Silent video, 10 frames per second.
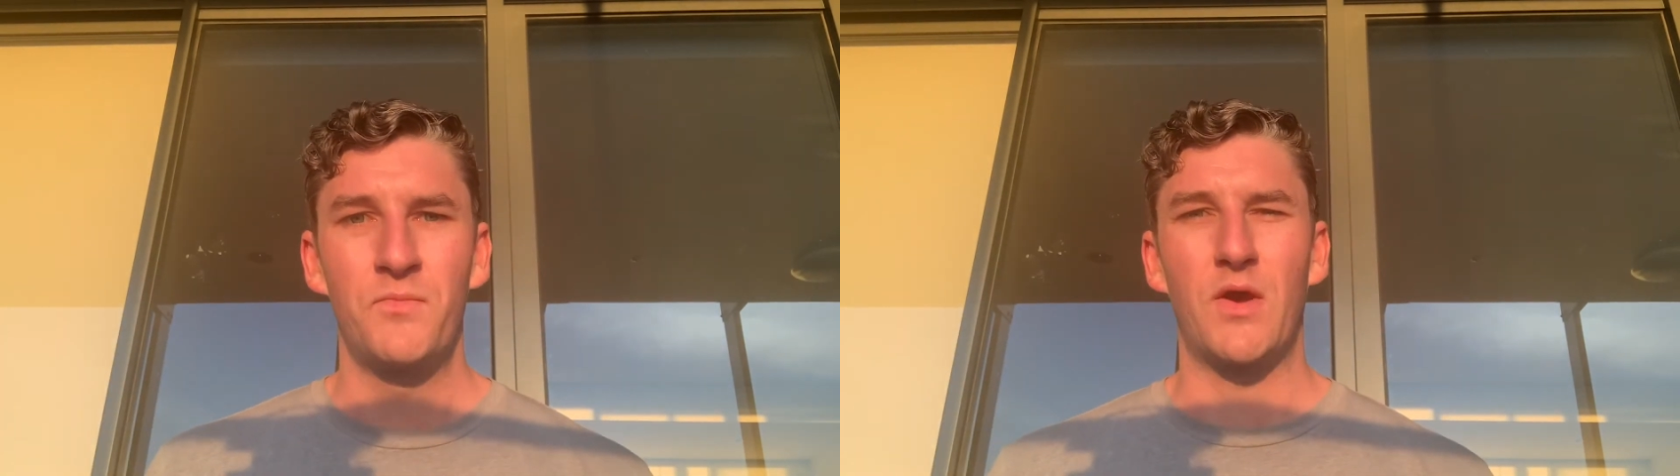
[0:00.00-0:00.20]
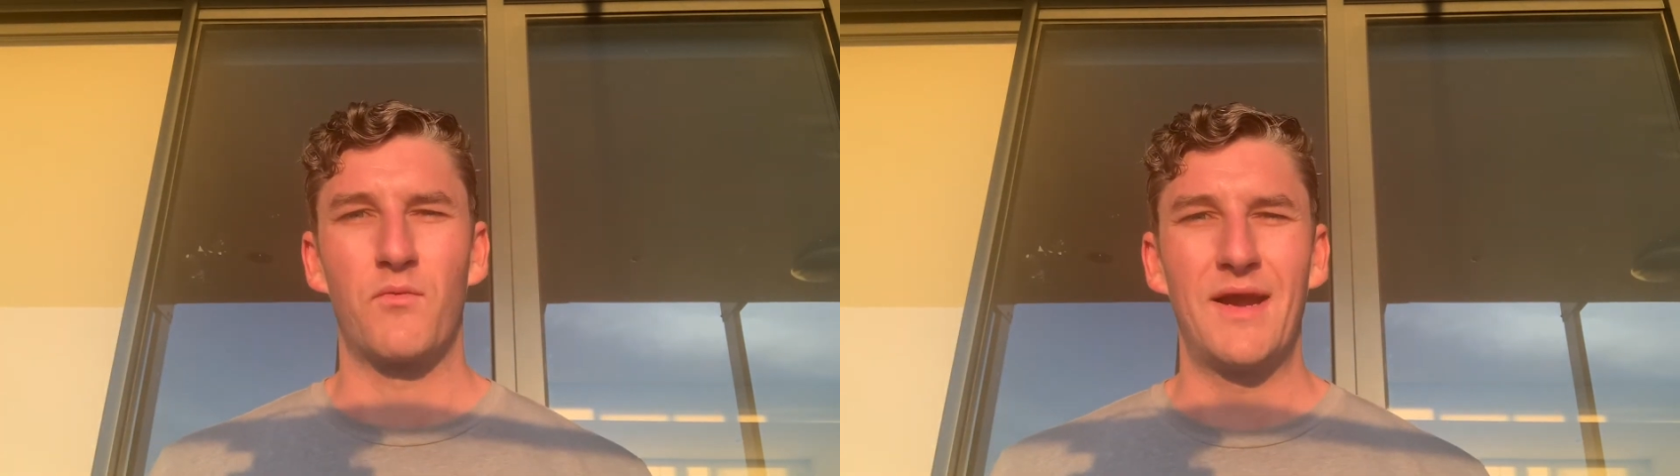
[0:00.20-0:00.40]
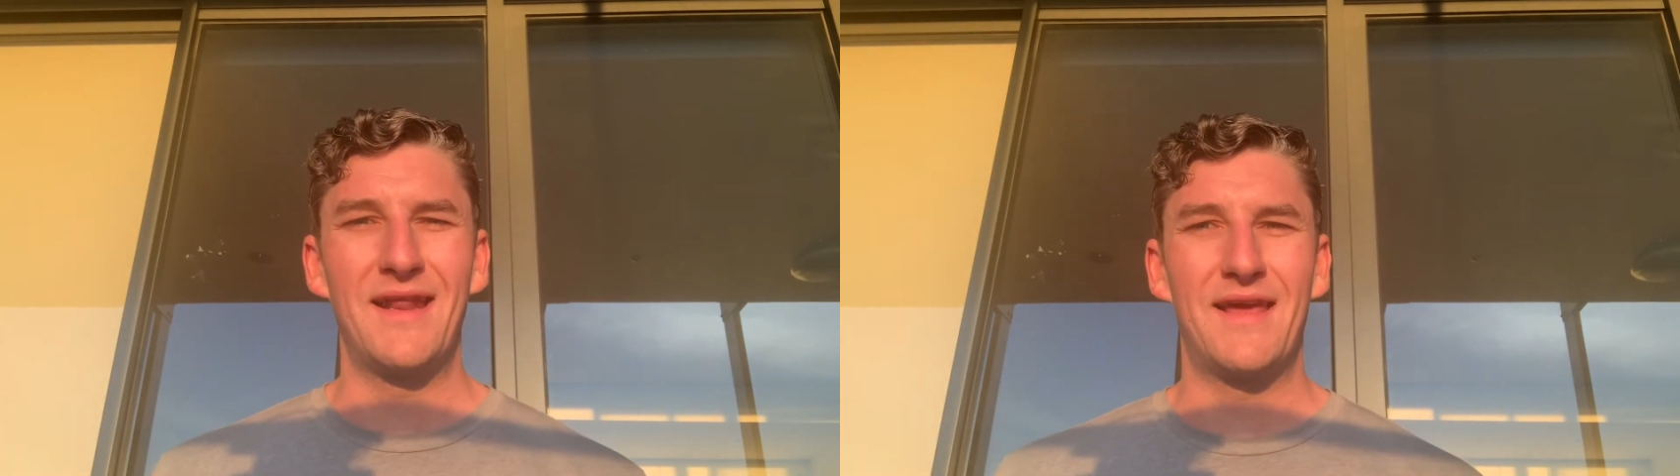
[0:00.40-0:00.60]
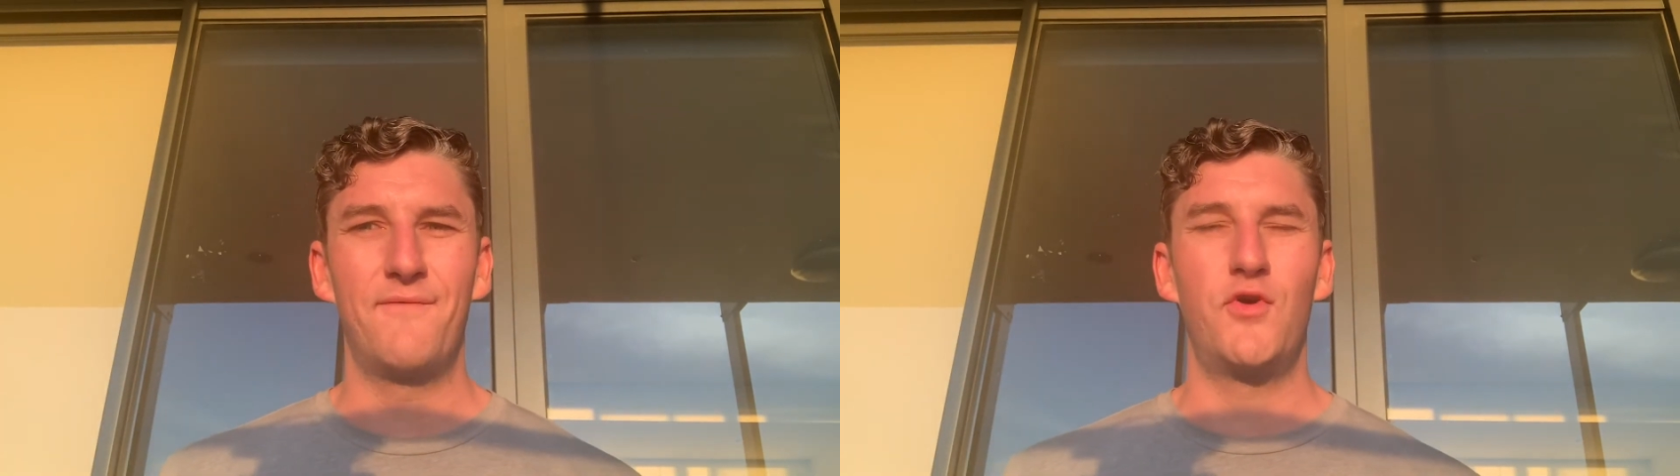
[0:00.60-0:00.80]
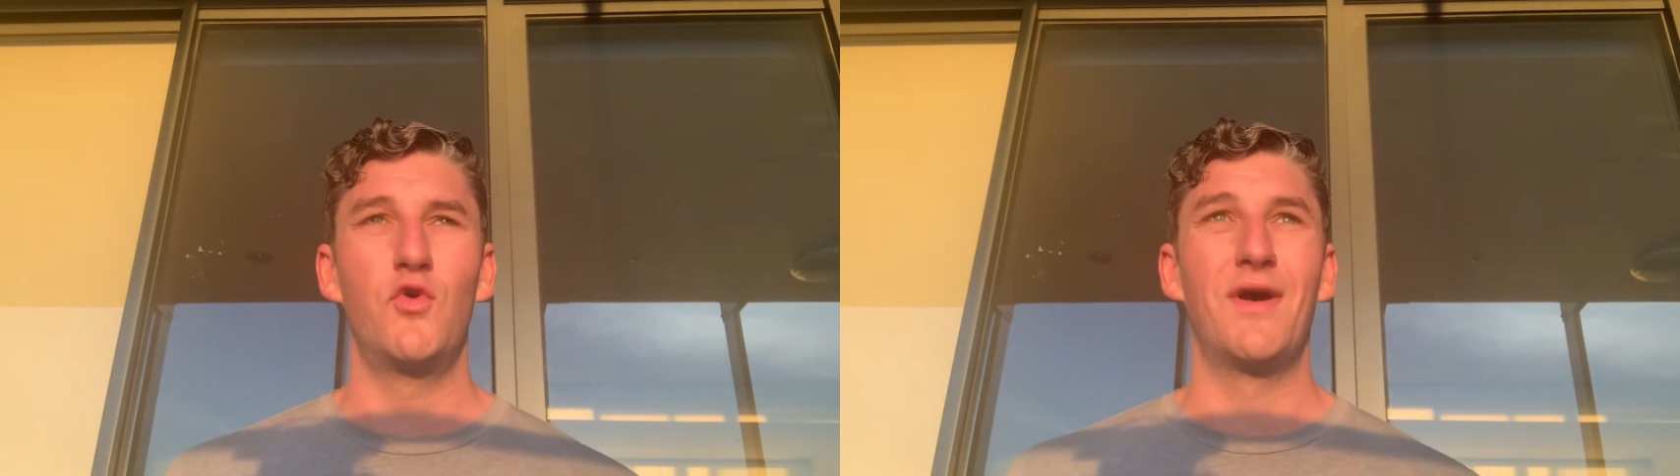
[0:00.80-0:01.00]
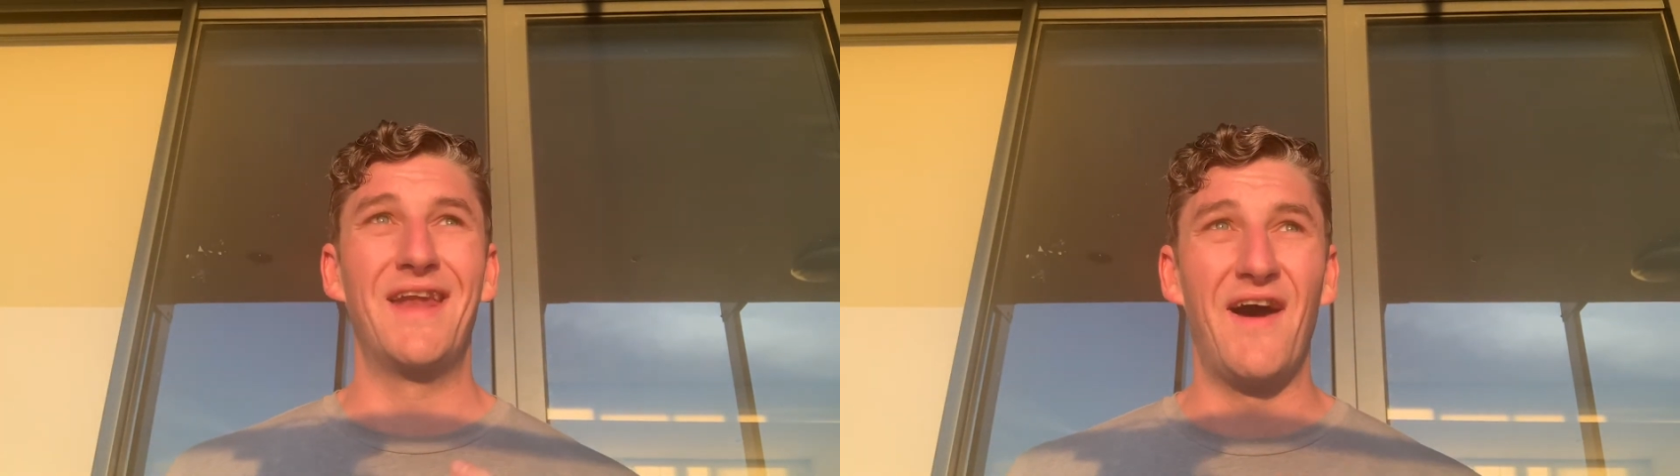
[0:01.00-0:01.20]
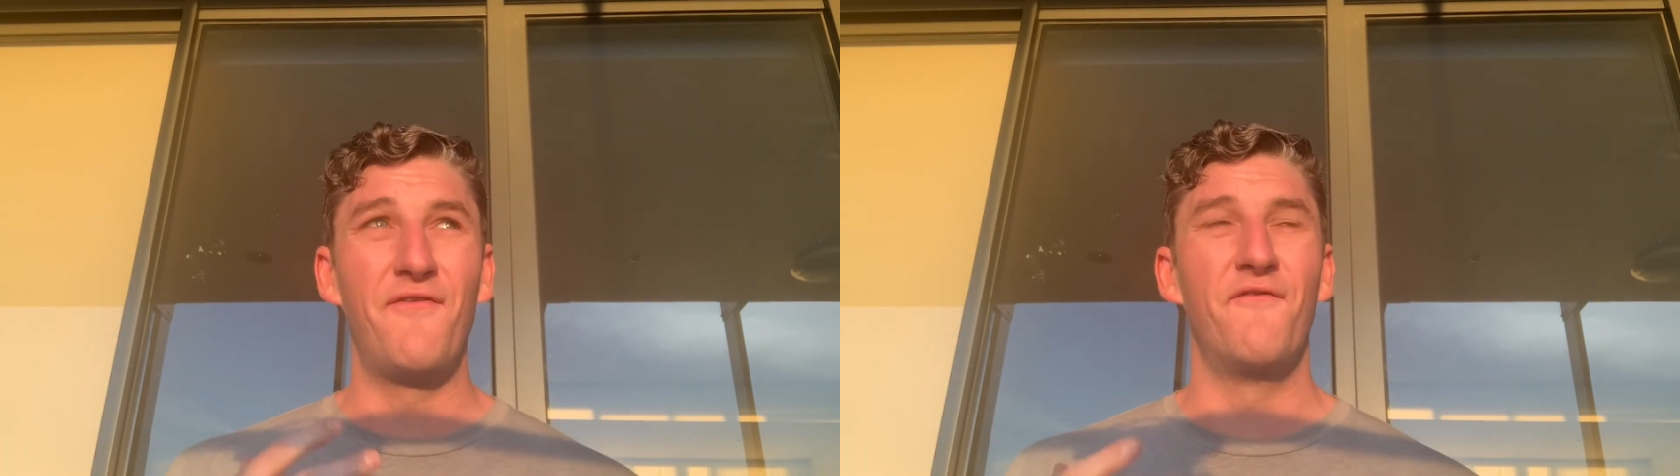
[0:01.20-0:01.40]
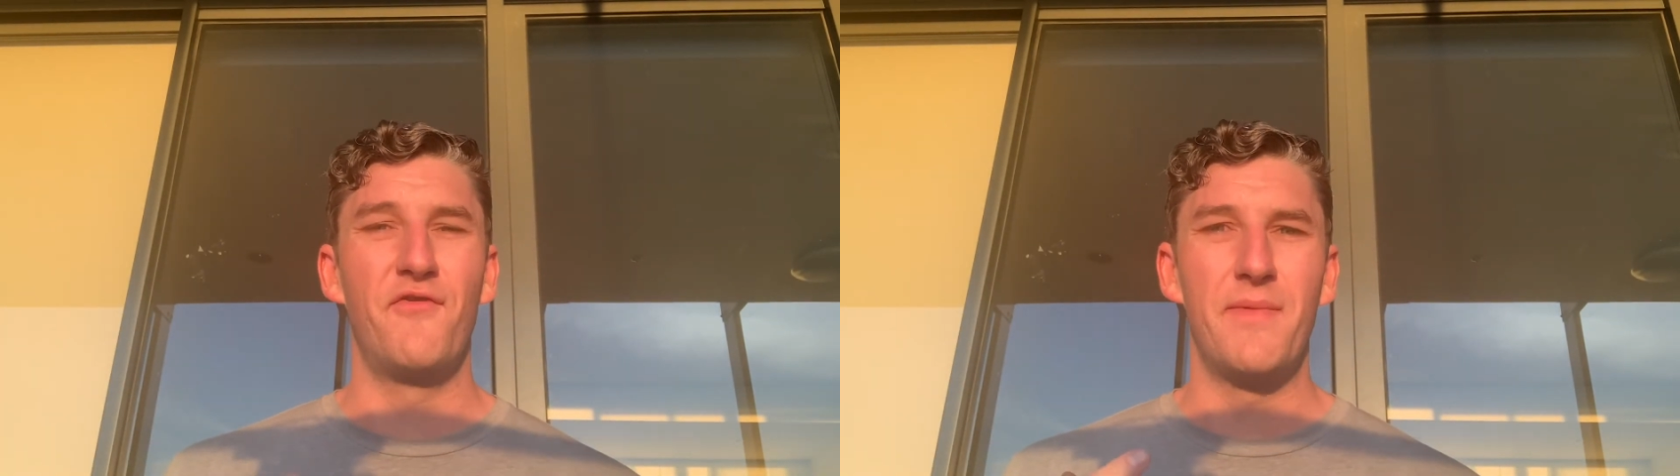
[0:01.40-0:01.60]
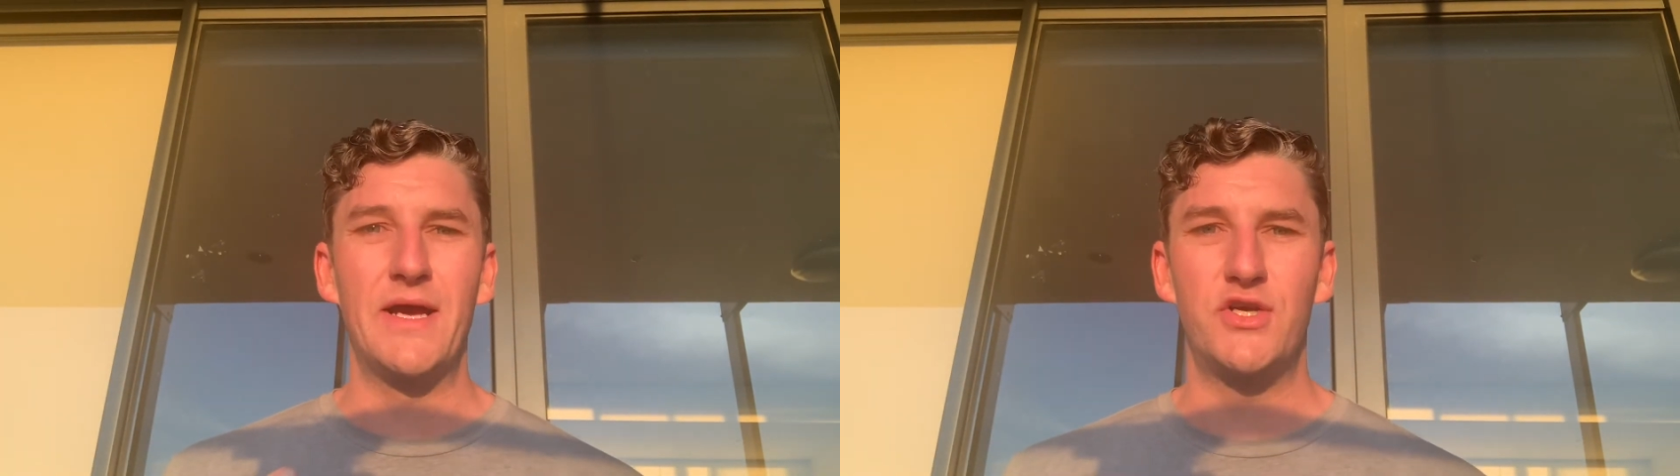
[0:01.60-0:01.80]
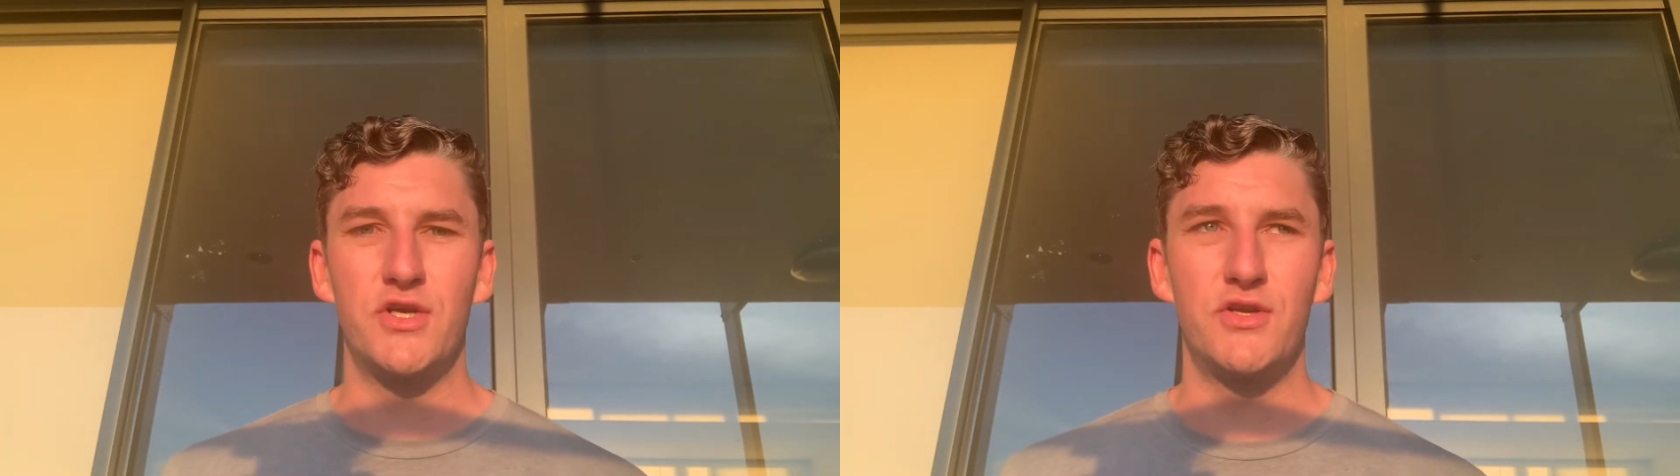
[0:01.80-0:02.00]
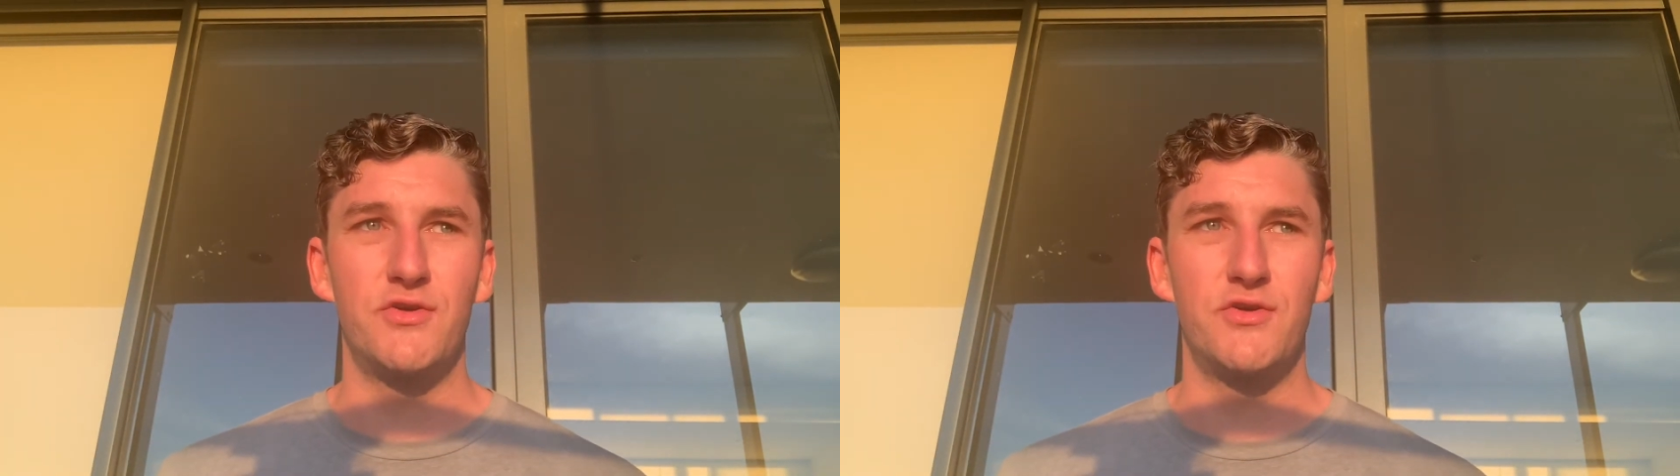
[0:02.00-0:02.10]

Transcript: can really give you enough information